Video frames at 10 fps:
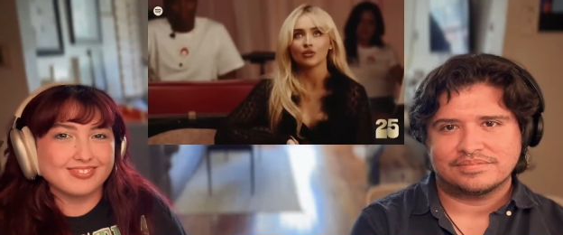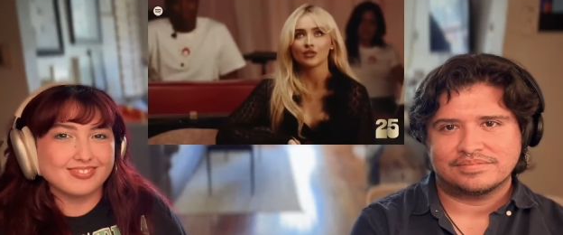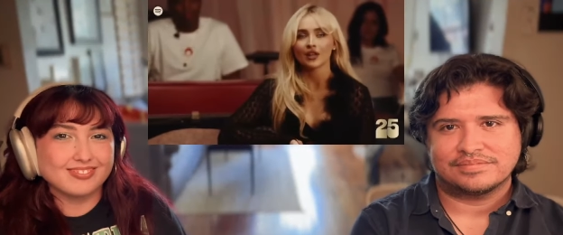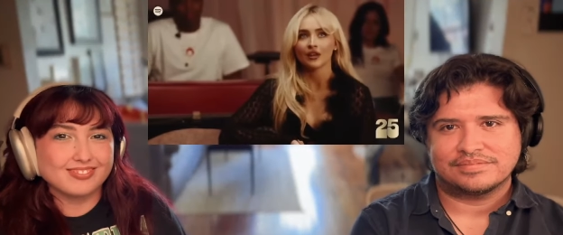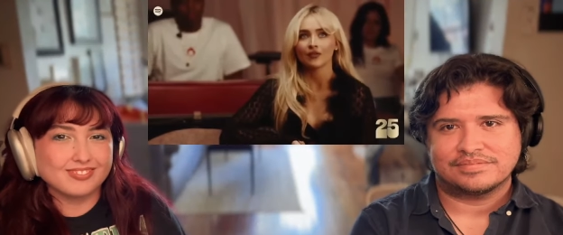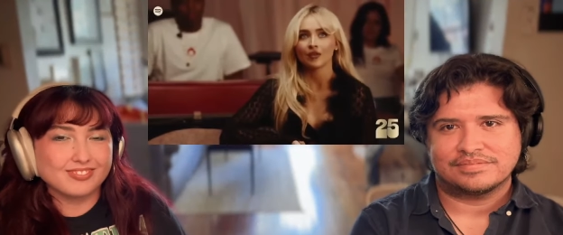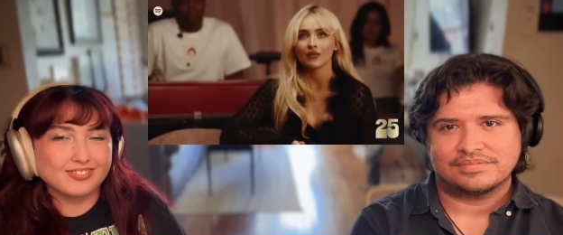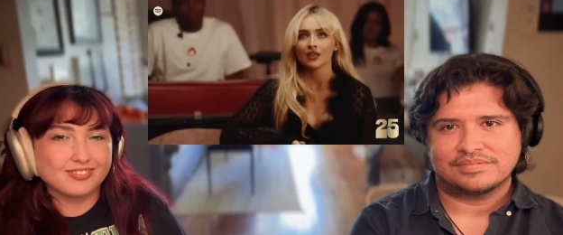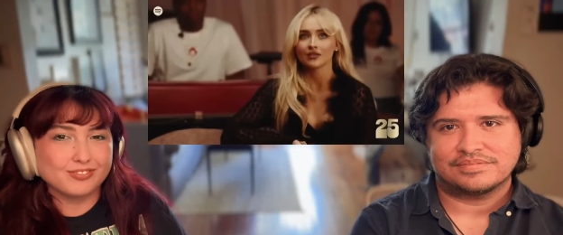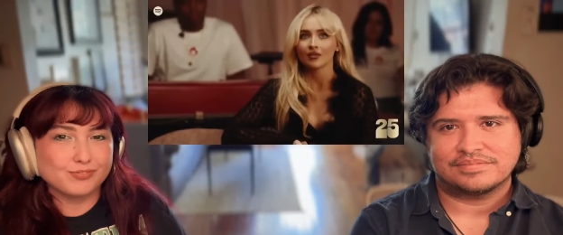Speaker 1: you say from
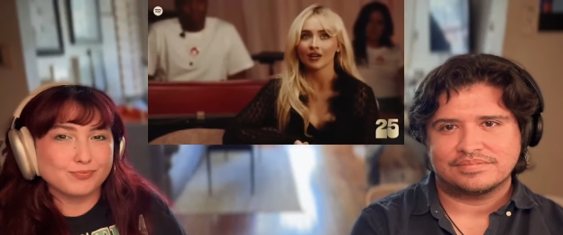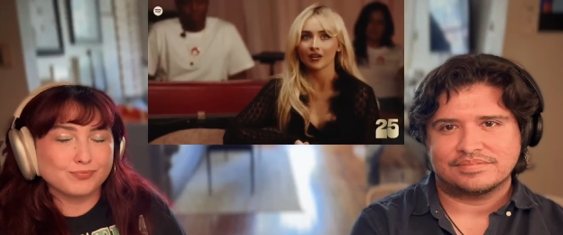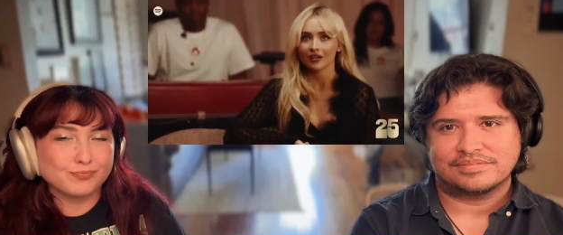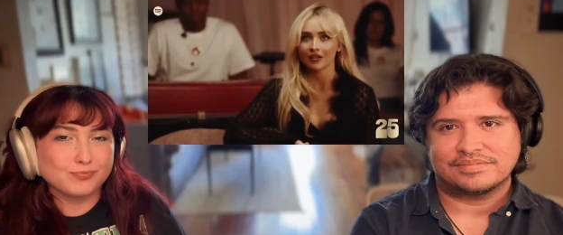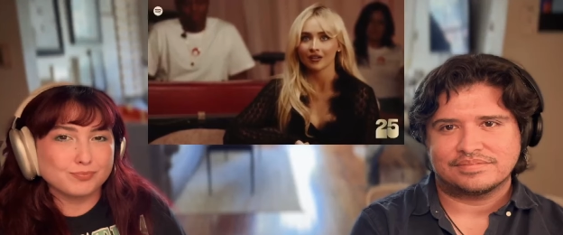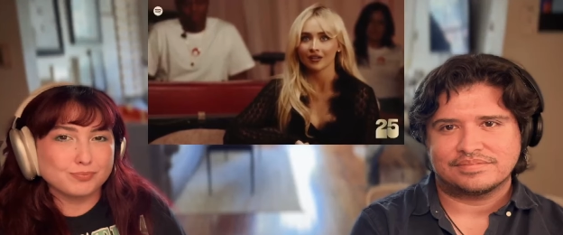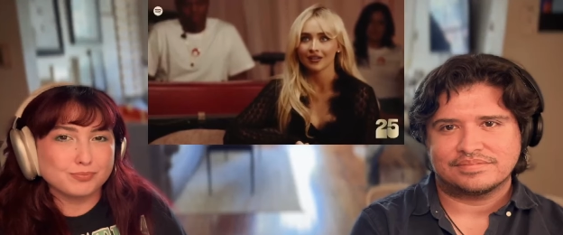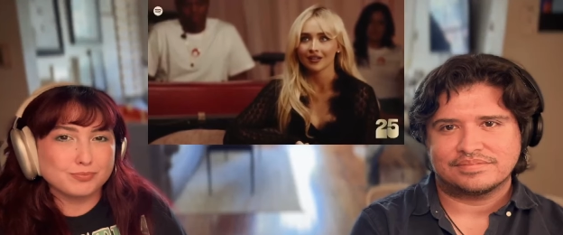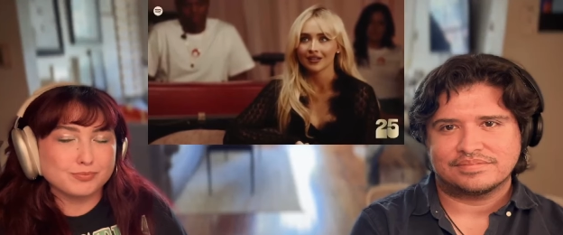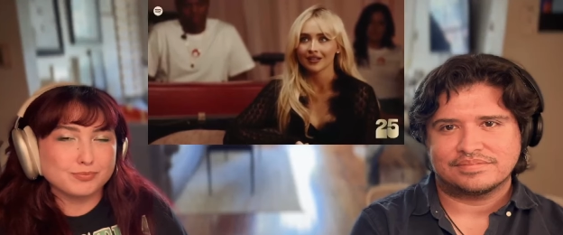this record
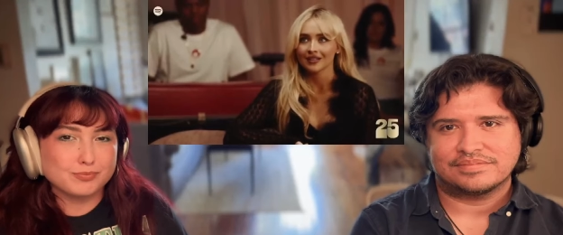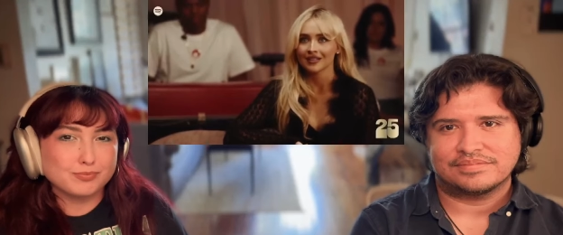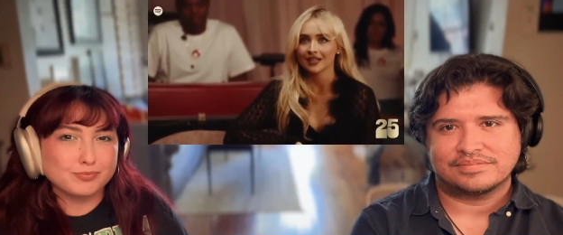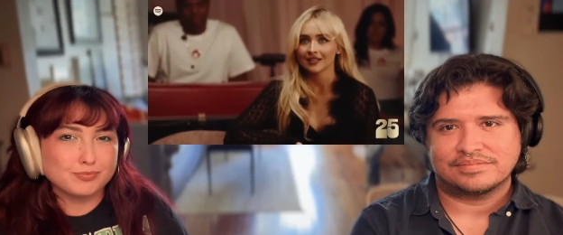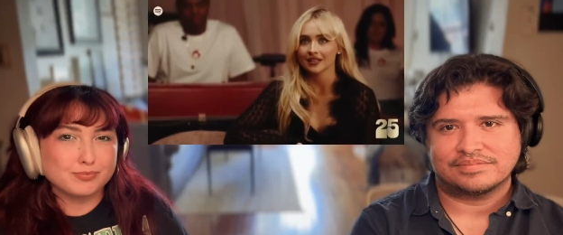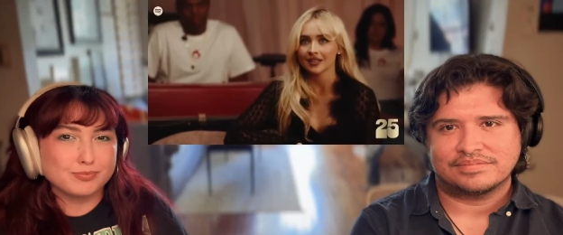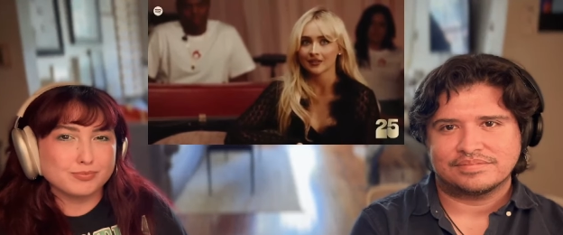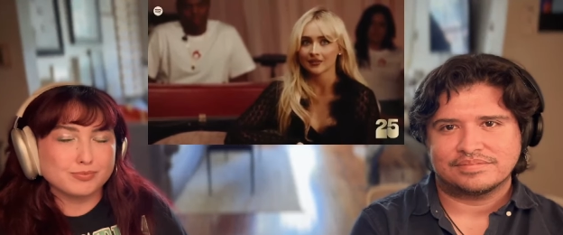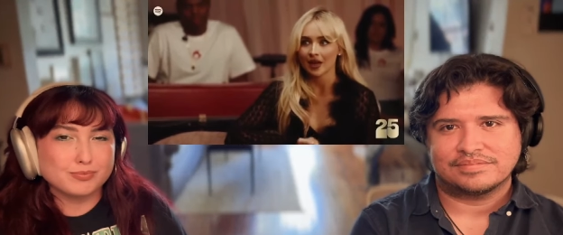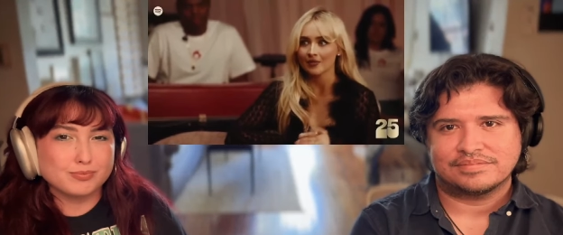stands the test of
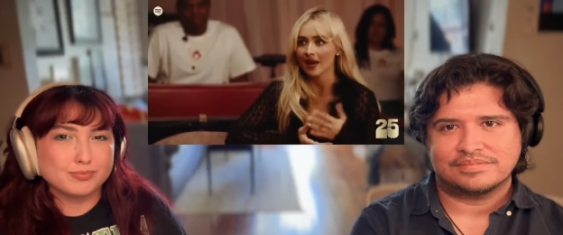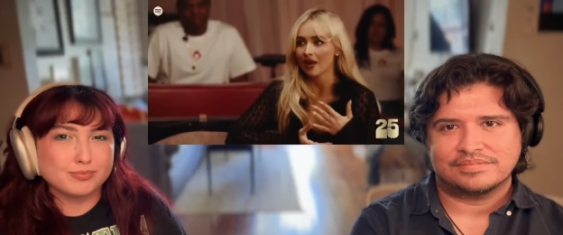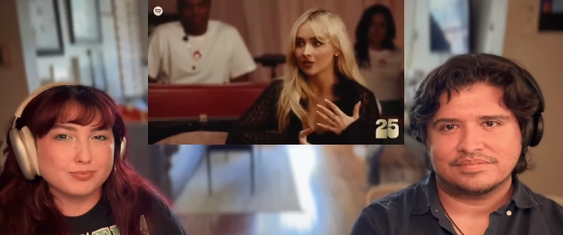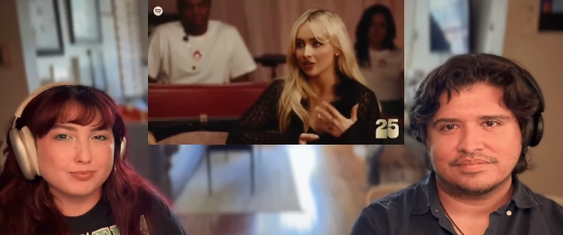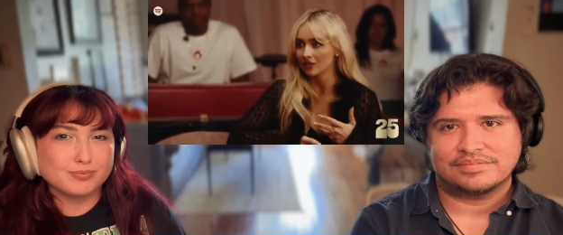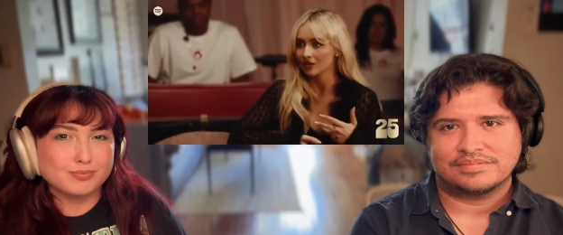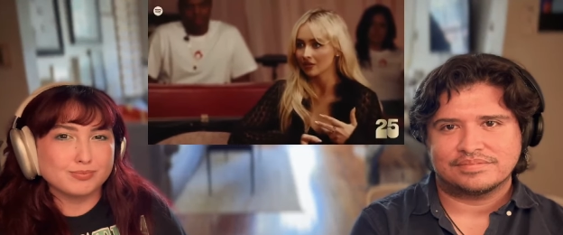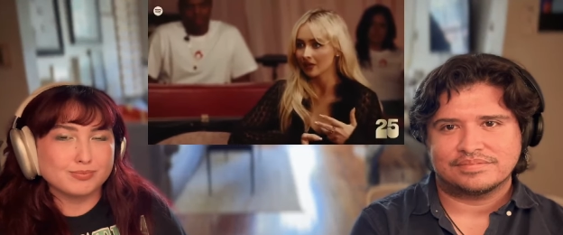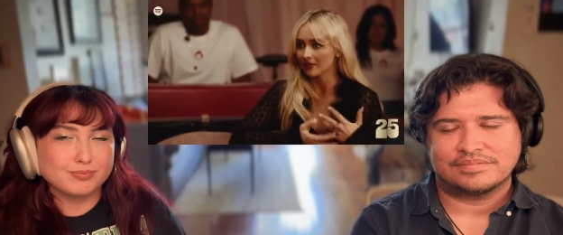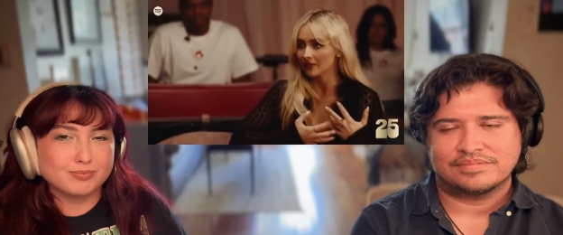time now to you?
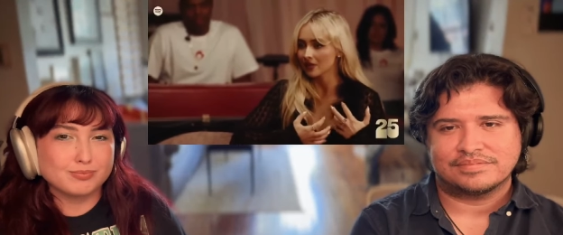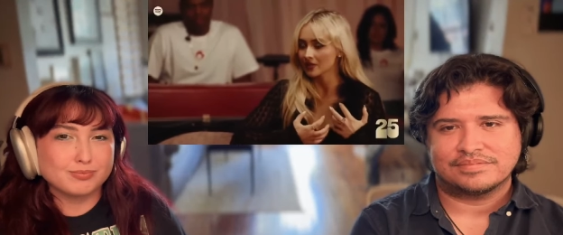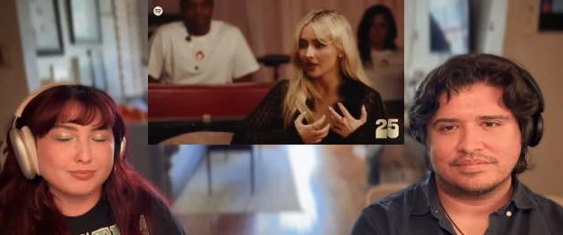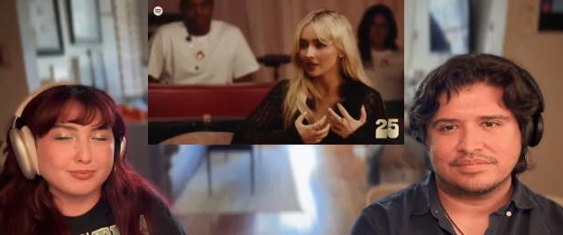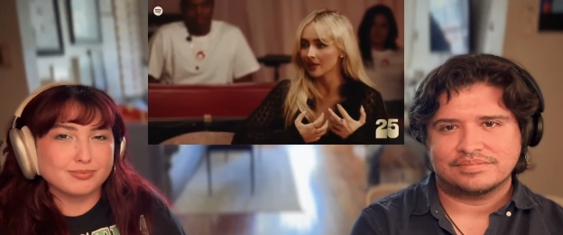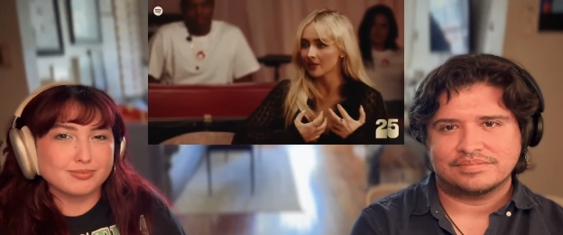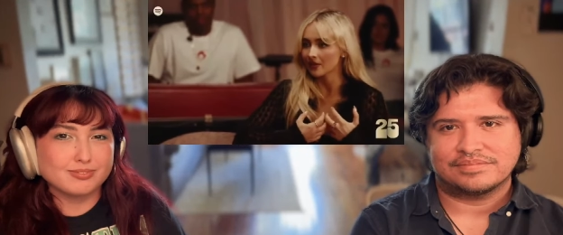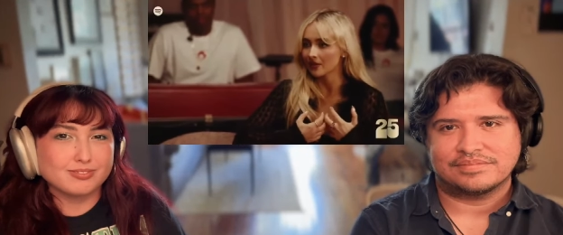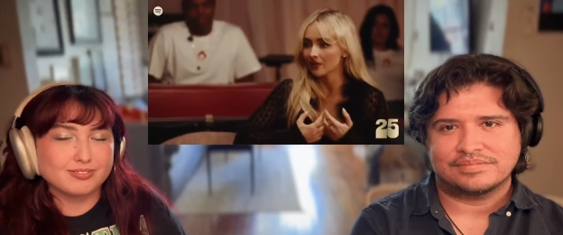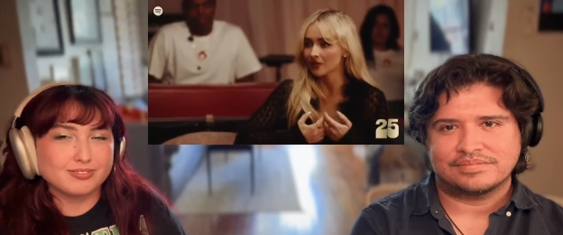Like, feels like something
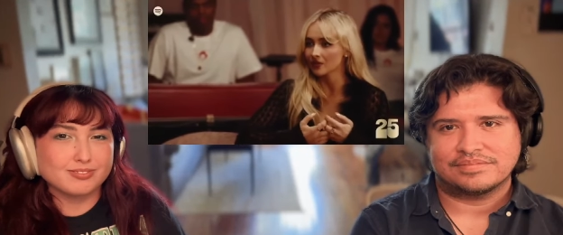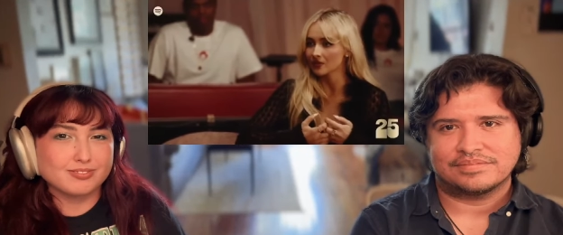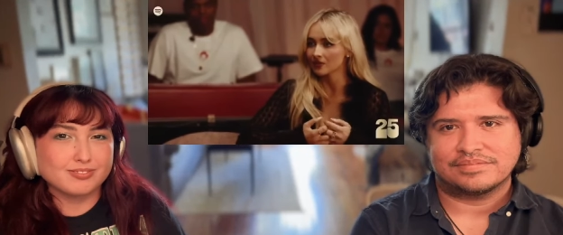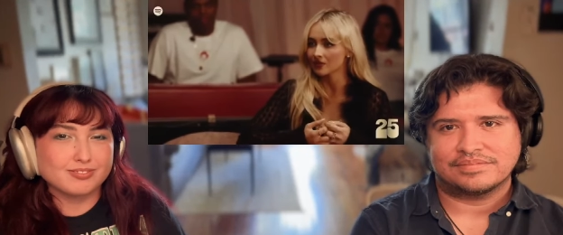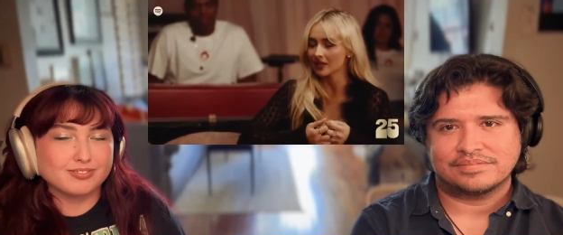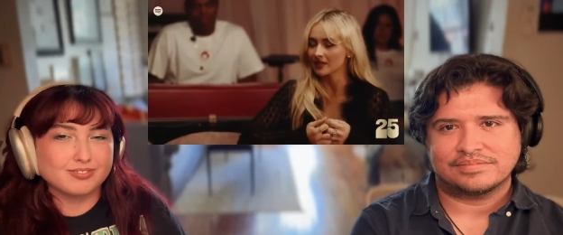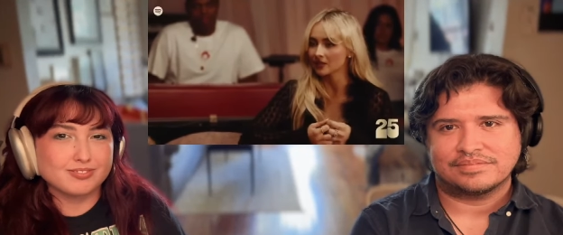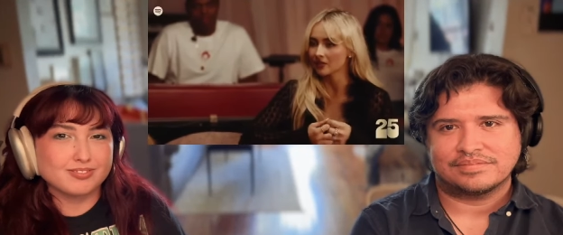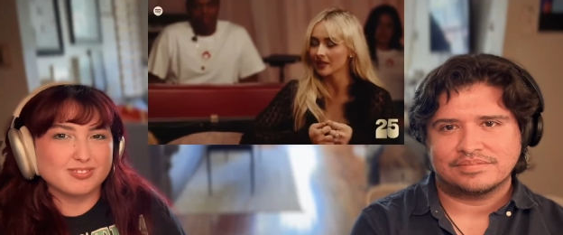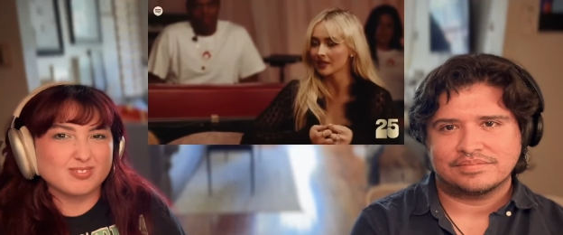that feels like it still
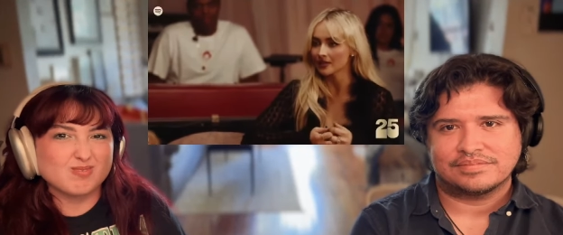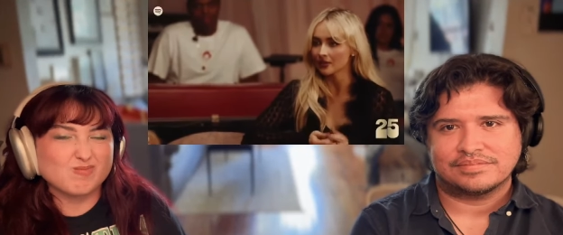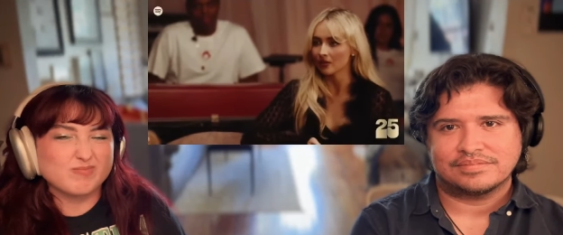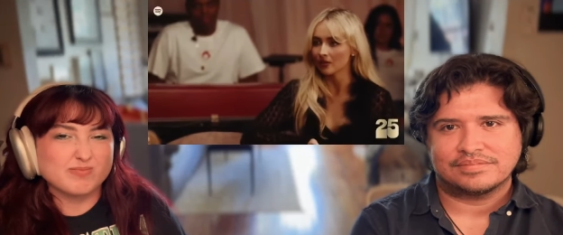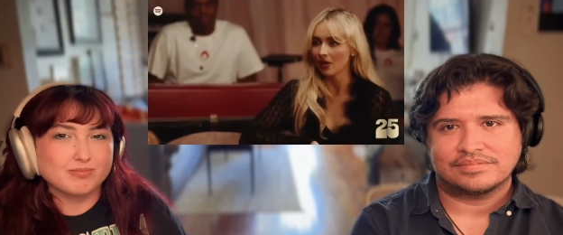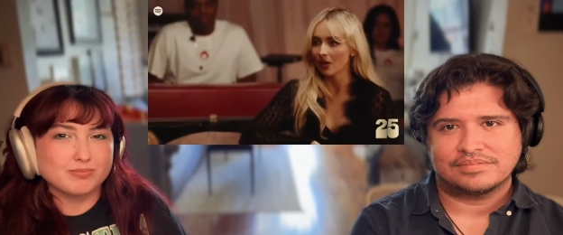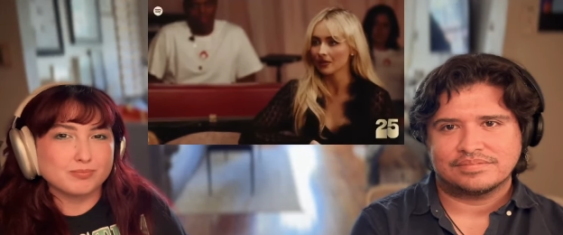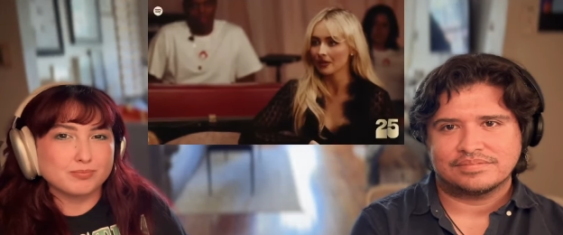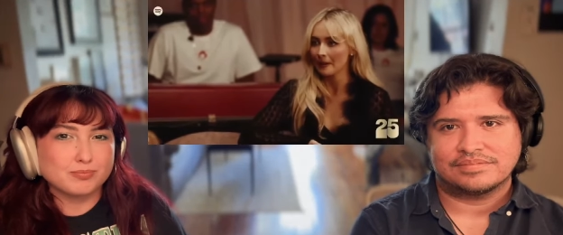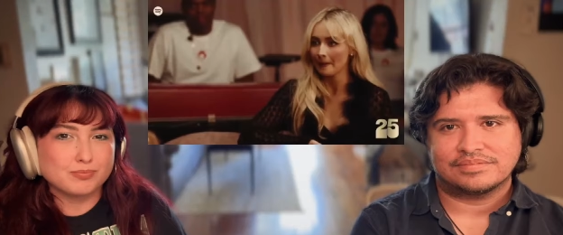resonates with you a lot? I